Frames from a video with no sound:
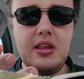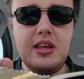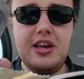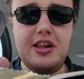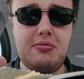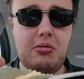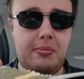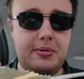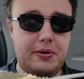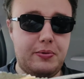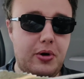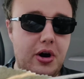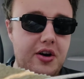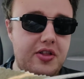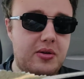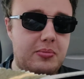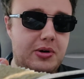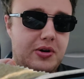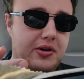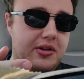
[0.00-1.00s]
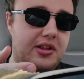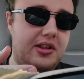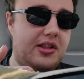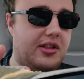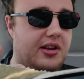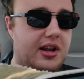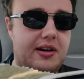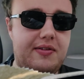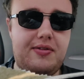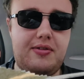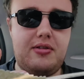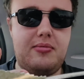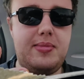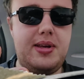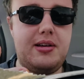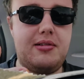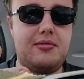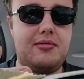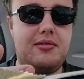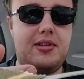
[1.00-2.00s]
is probably worth it because this is enough for a
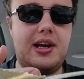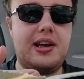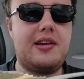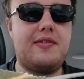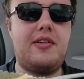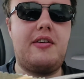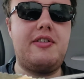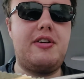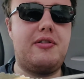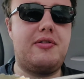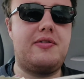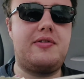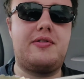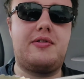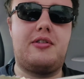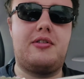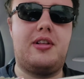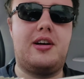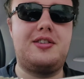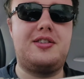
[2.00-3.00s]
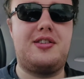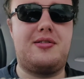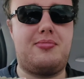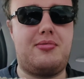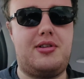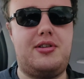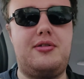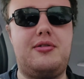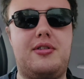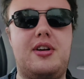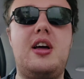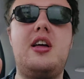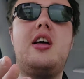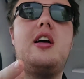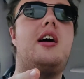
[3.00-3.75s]
meal. Like, $5.50 for a lunch is pretty good,